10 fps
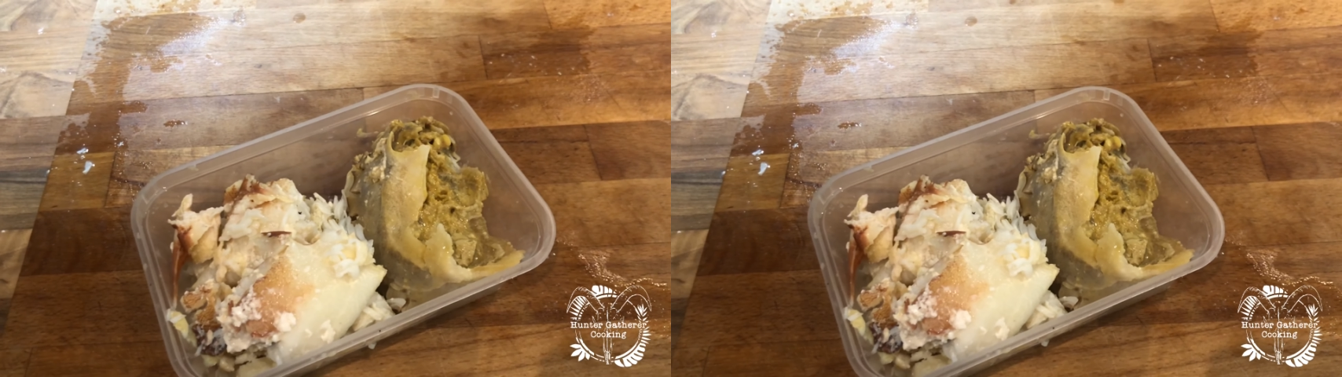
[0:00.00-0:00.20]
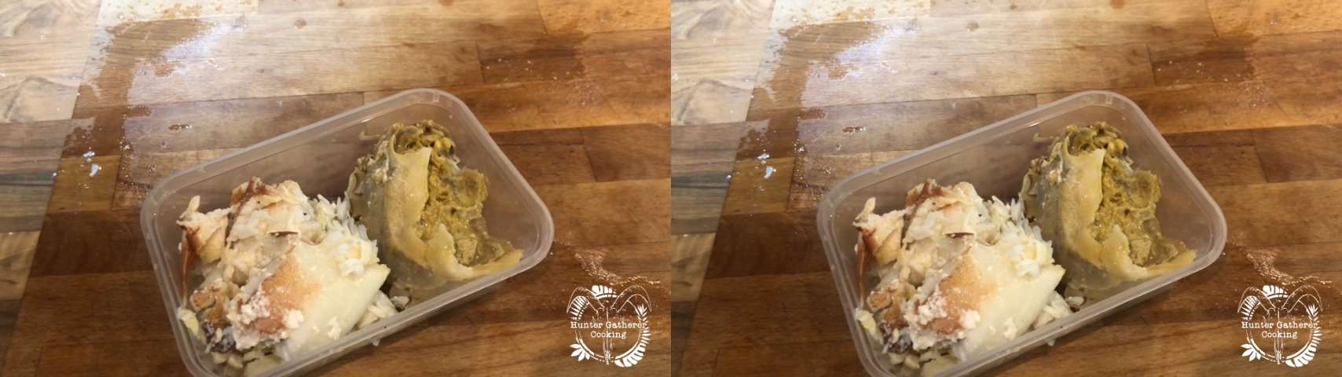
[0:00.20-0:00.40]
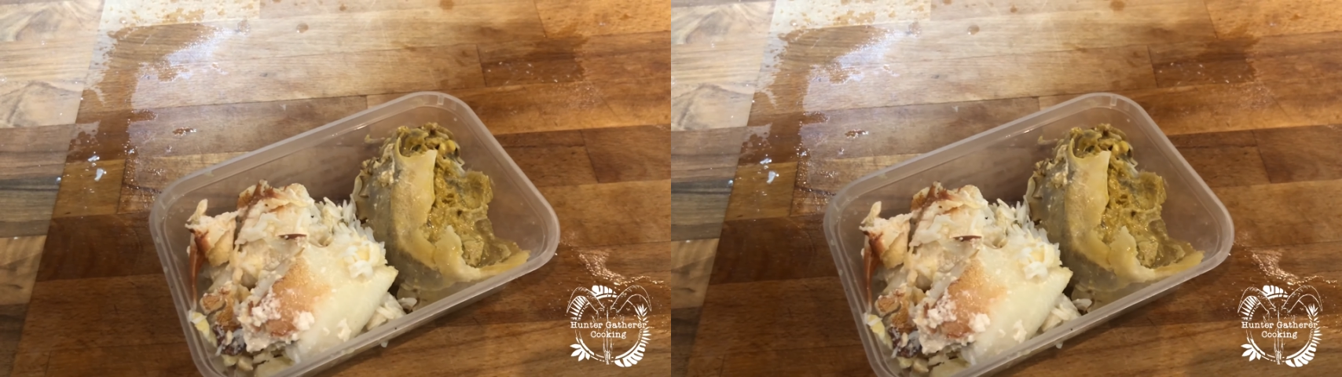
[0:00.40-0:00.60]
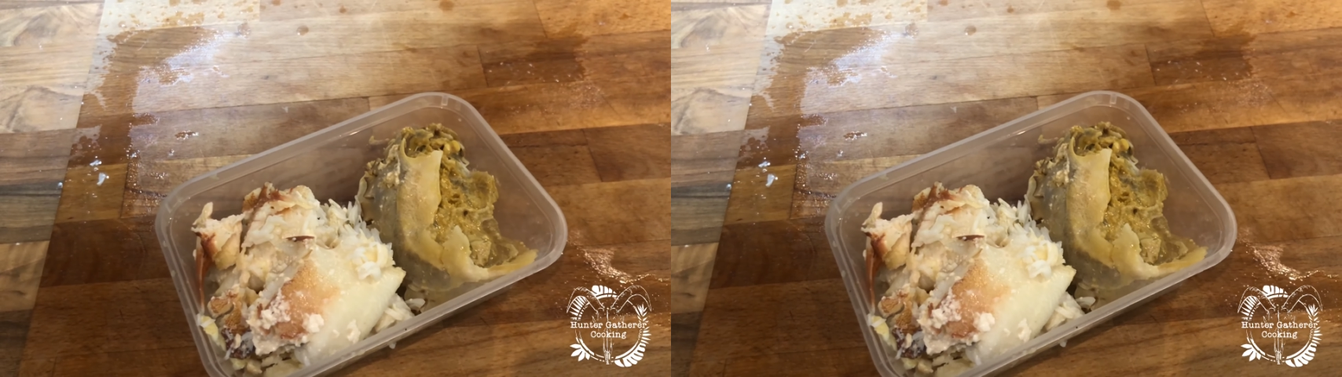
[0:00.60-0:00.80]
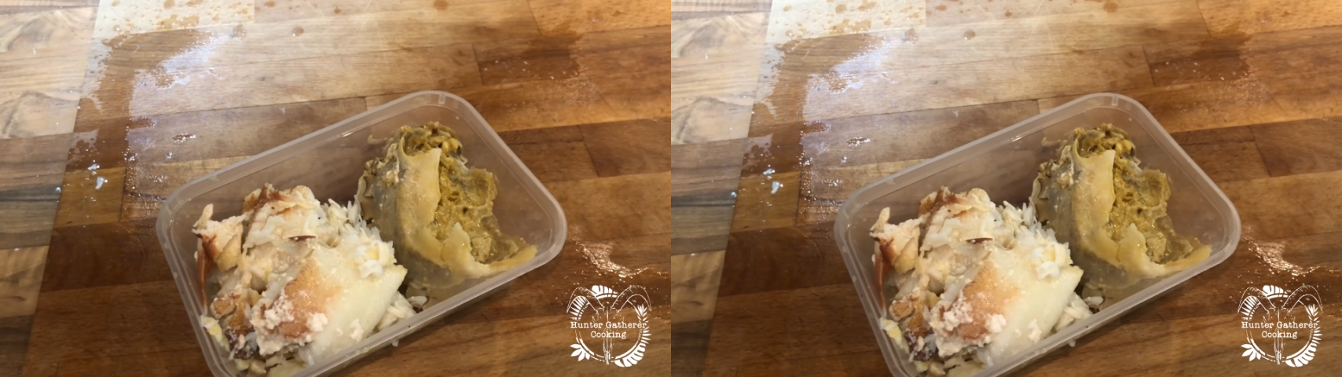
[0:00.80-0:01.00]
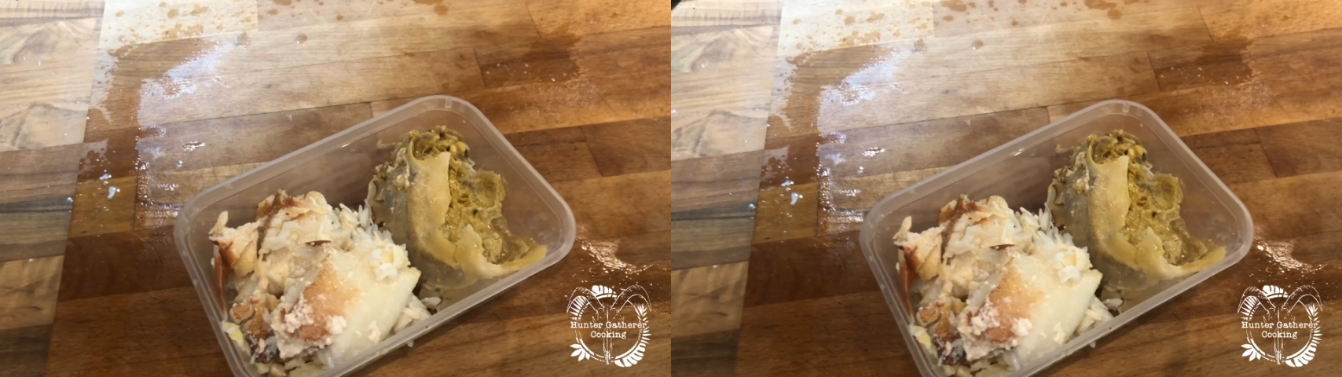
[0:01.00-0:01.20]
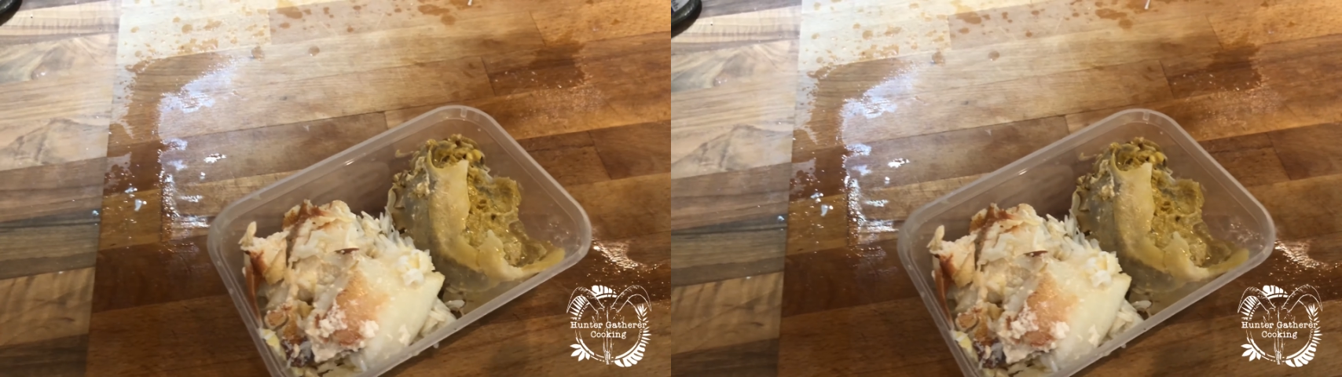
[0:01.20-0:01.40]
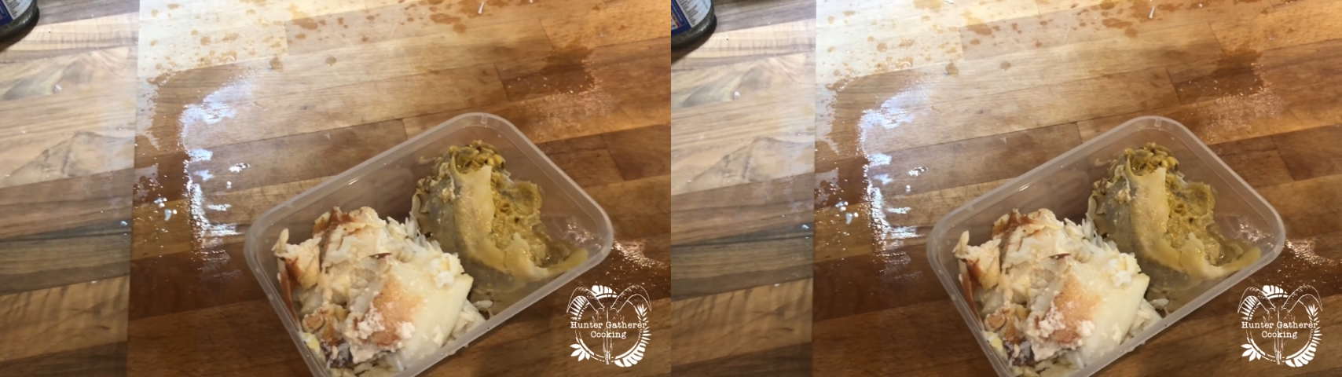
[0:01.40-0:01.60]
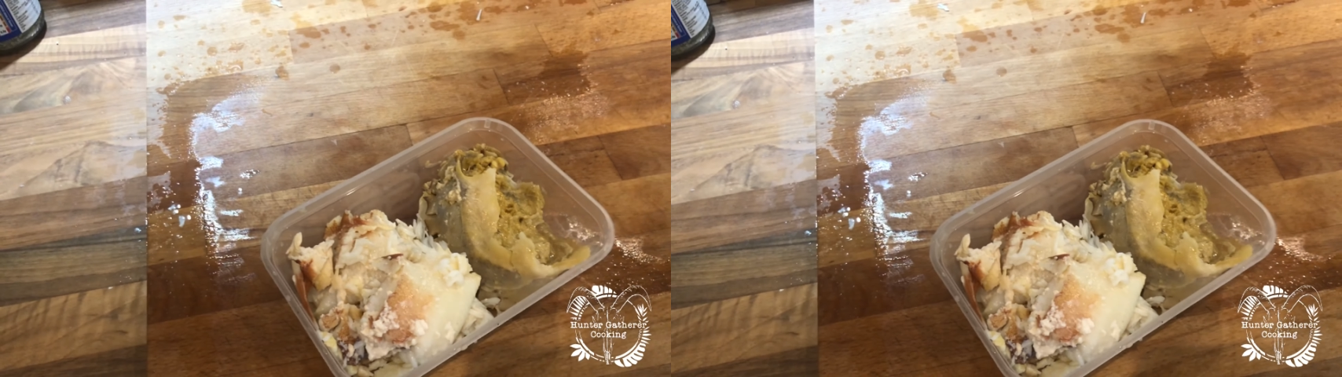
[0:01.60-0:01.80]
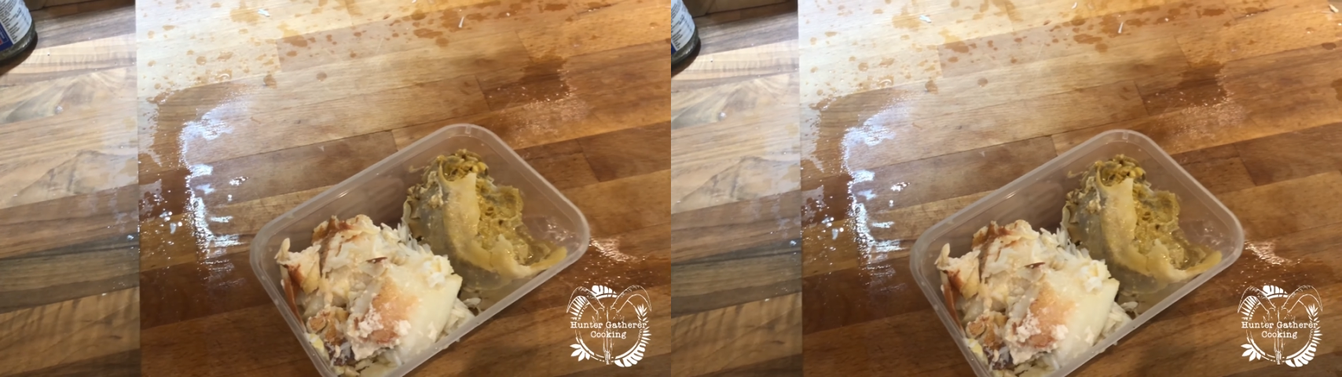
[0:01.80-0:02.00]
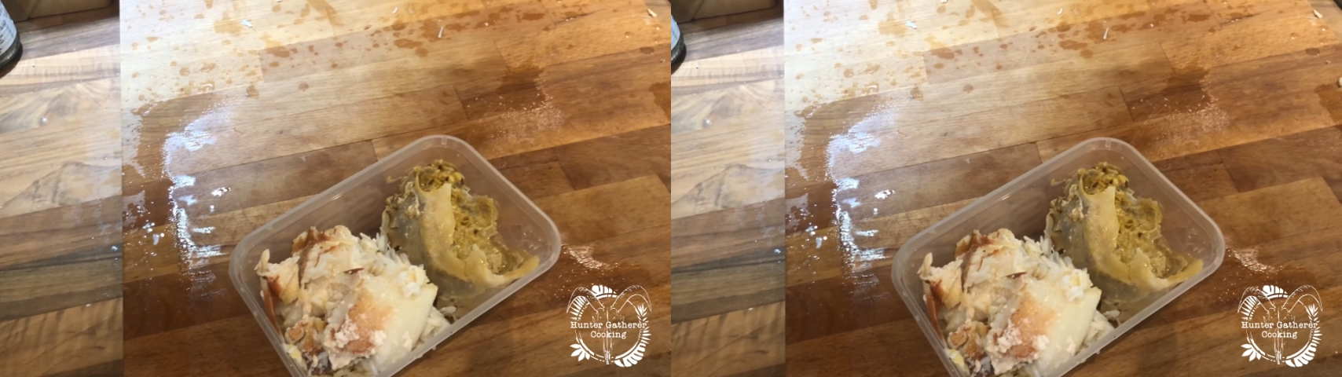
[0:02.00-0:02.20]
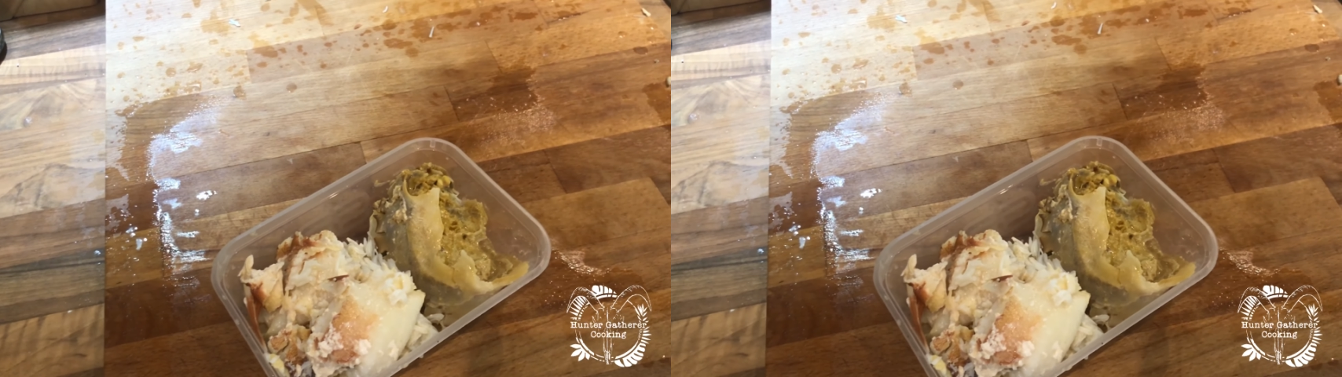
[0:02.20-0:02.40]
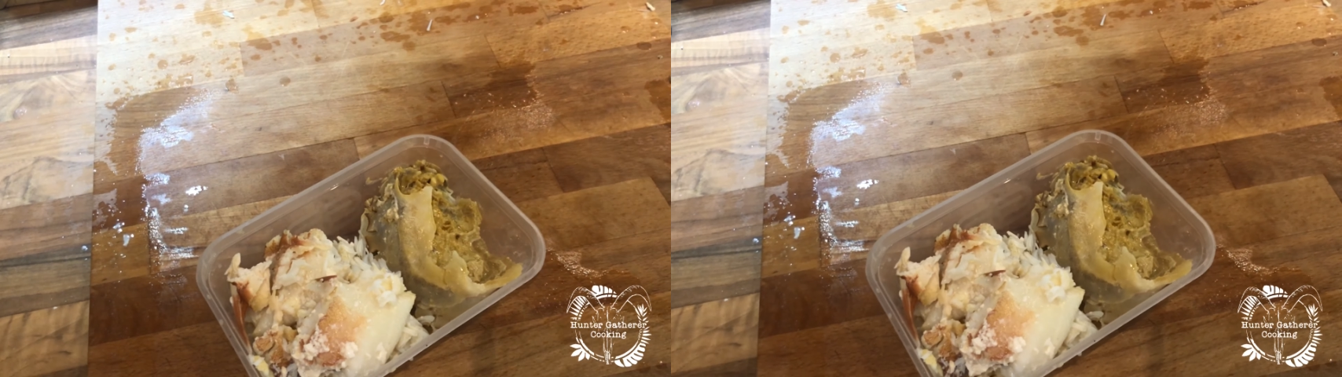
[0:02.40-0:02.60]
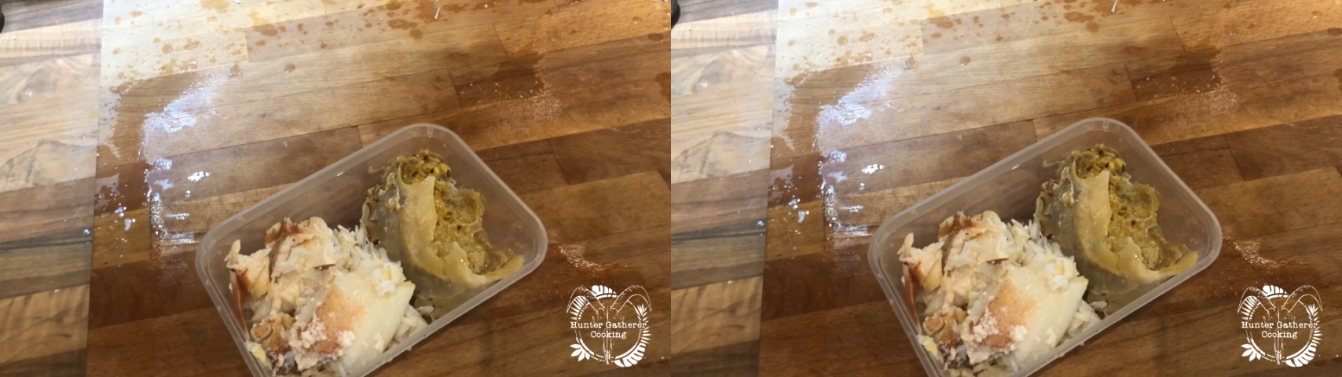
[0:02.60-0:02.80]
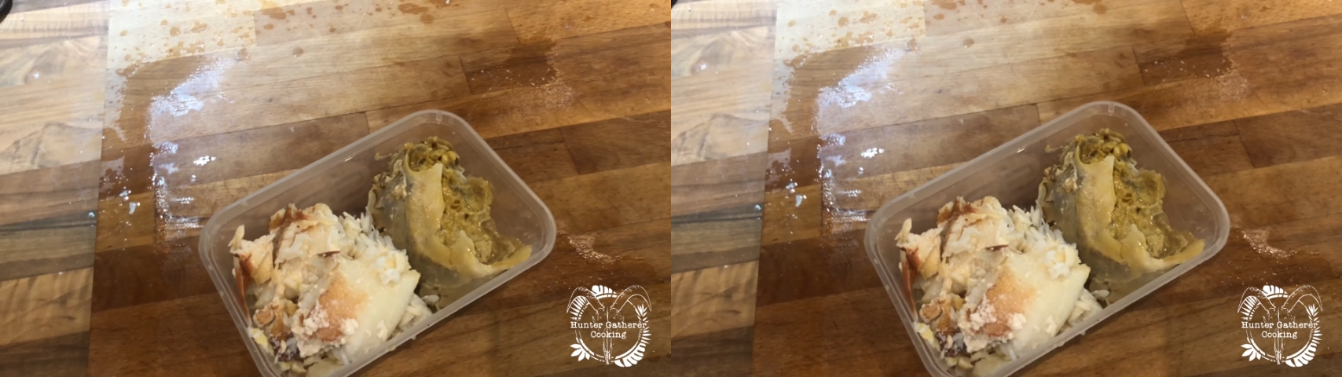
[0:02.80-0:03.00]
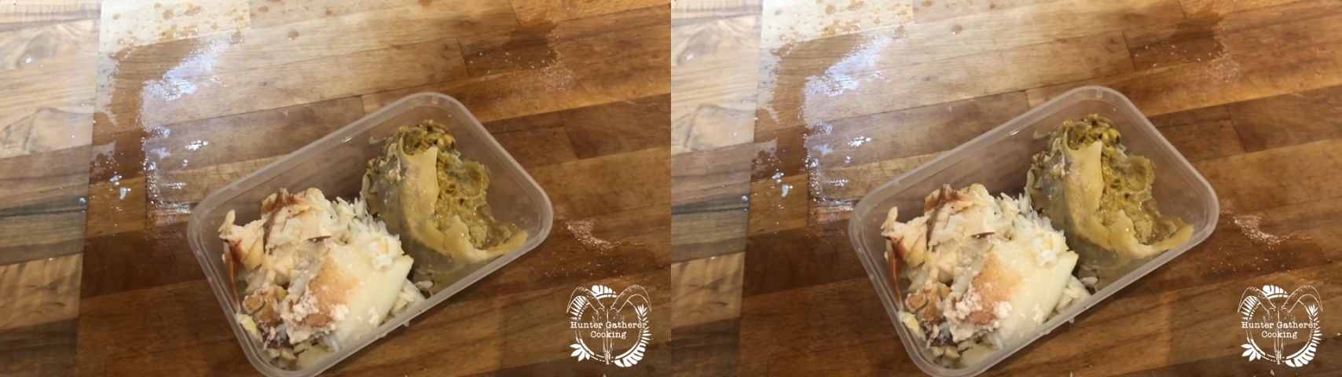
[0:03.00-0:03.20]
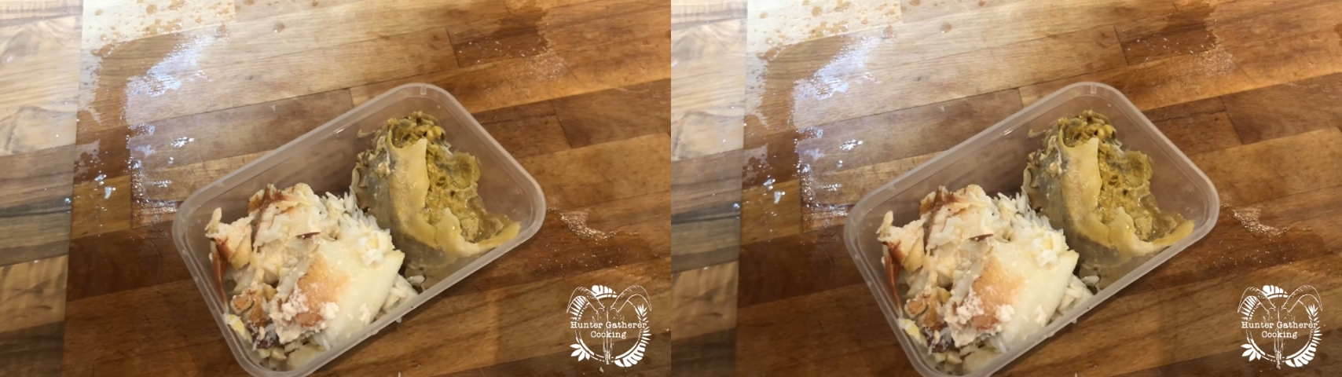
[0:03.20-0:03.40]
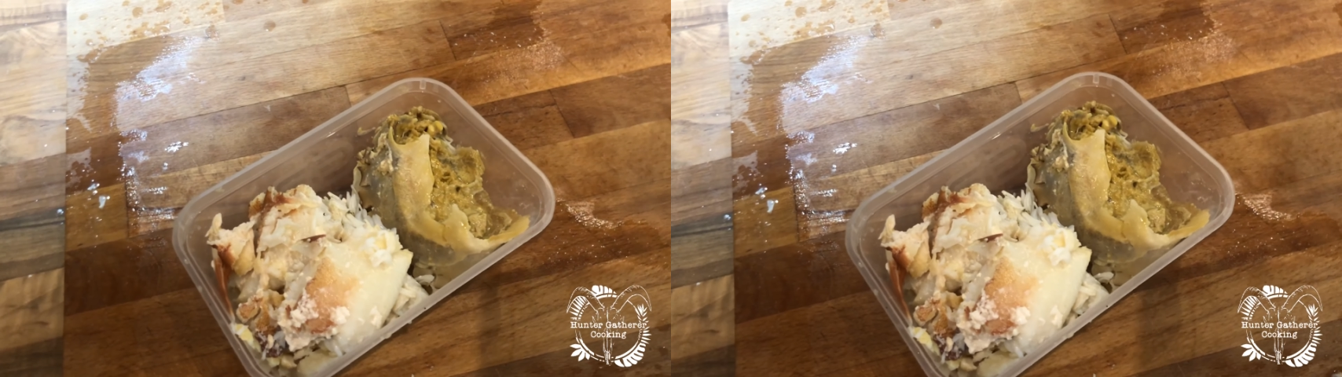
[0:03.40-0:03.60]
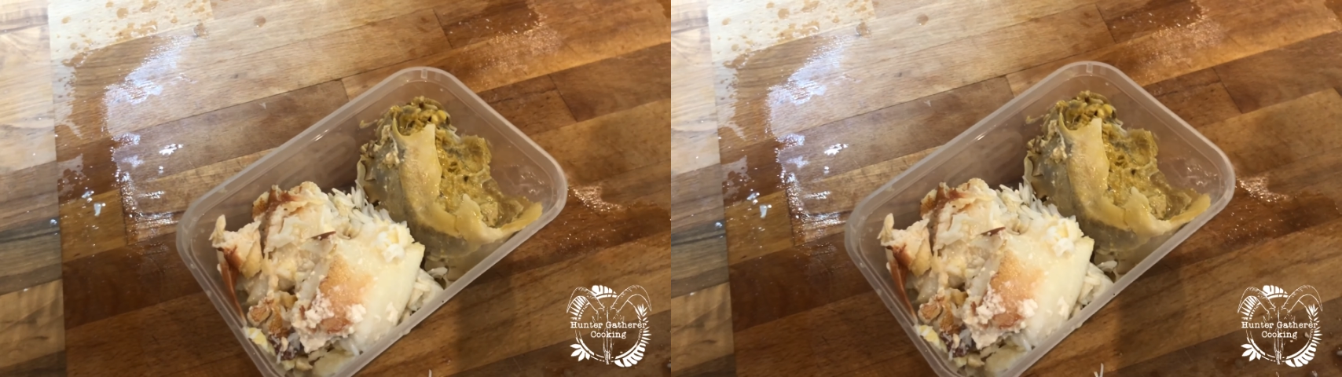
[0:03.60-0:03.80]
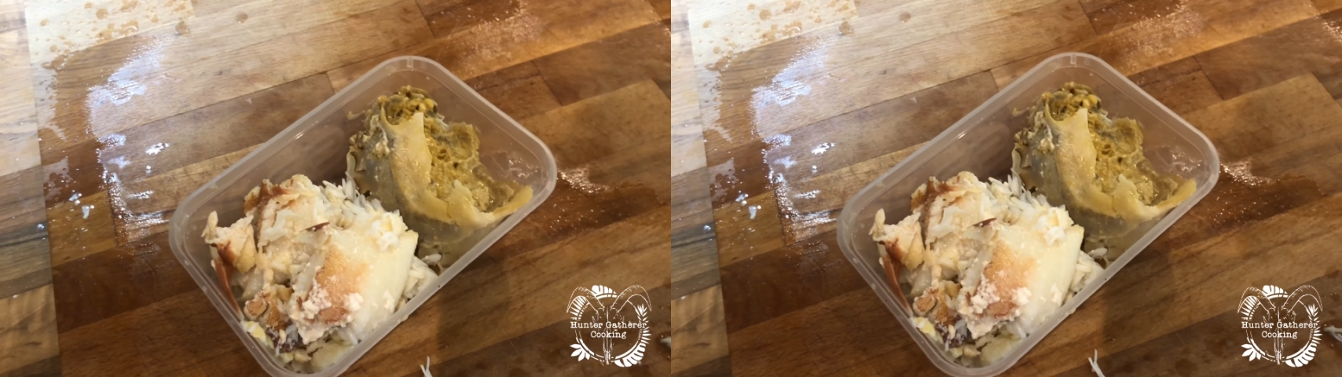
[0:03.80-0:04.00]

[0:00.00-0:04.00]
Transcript: Nobody's mouth can be seen.